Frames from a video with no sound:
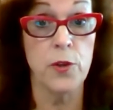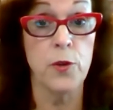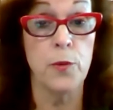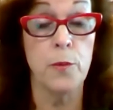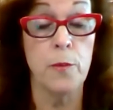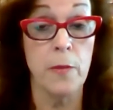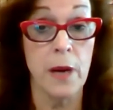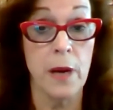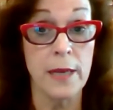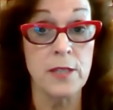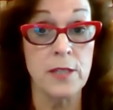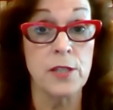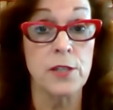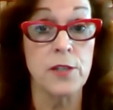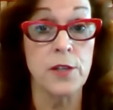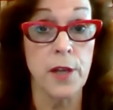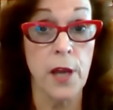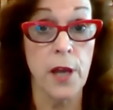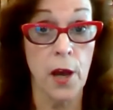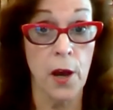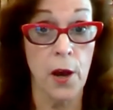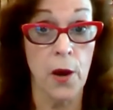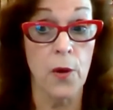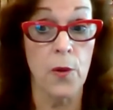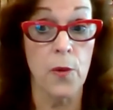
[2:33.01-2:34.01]
you must
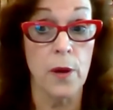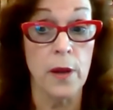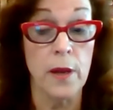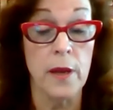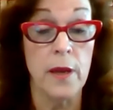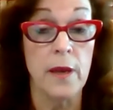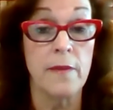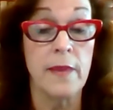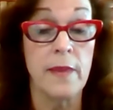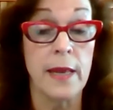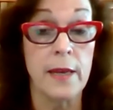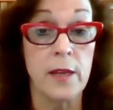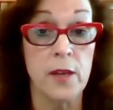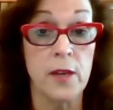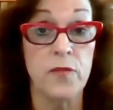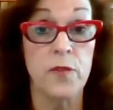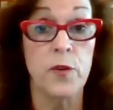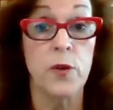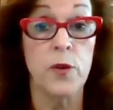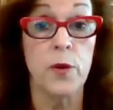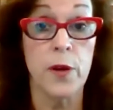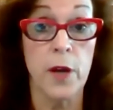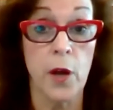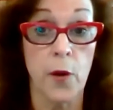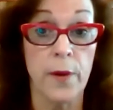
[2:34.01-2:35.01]
know that if
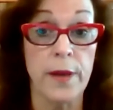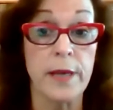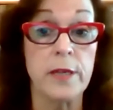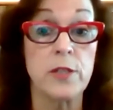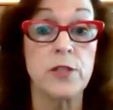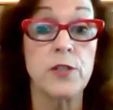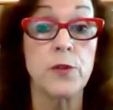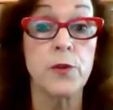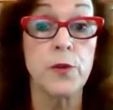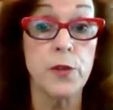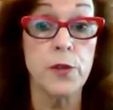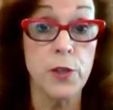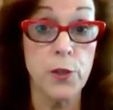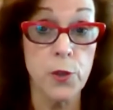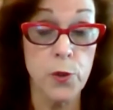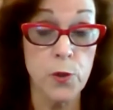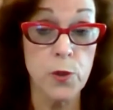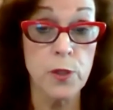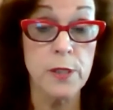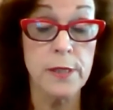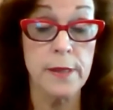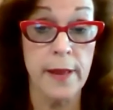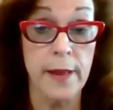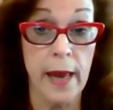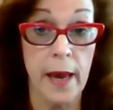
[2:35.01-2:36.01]
you're going to
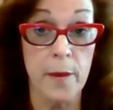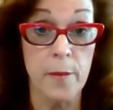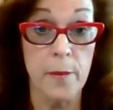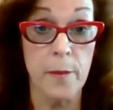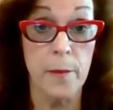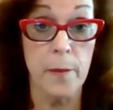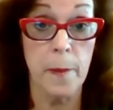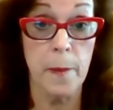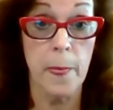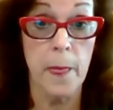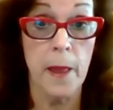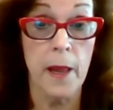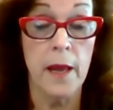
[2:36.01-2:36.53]
use them,